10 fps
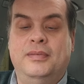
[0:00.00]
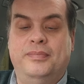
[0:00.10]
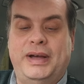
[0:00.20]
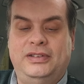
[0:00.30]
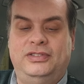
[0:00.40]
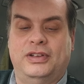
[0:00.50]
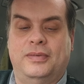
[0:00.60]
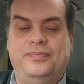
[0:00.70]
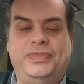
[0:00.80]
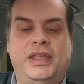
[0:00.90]
Mazda.
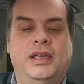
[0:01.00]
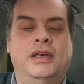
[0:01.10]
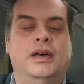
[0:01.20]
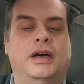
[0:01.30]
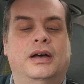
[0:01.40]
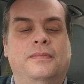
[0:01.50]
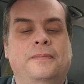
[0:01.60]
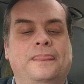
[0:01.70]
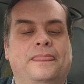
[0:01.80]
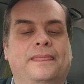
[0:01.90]

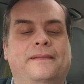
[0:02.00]
So